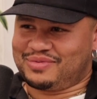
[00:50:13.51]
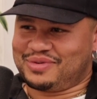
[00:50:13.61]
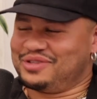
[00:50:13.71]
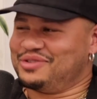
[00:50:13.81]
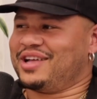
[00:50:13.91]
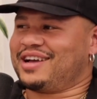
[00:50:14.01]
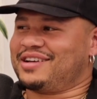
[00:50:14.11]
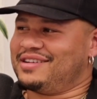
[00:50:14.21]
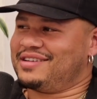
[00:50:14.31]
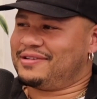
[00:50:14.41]
we'd do
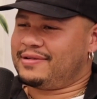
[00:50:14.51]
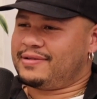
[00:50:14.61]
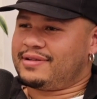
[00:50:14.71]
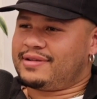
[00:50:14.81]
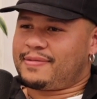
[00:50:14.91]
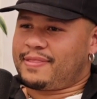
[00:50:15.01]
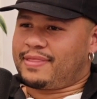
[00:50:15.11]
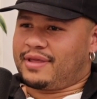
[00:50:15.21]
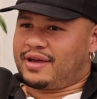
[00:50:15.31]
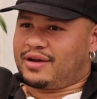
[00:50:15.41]
like a
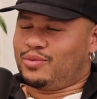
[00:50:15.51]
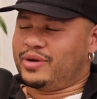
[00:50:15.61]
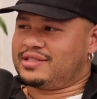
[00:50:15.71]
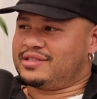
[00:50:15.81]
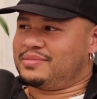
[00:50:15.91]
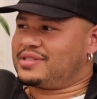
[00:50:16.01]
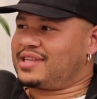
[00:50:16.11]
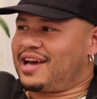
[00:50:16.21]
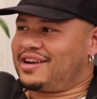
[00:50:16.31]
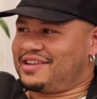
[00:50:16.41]
Wisdom
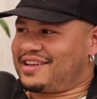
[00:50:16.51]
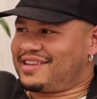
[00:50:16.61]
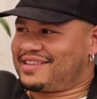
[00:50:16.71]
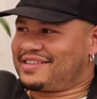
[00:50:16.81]
Saturday.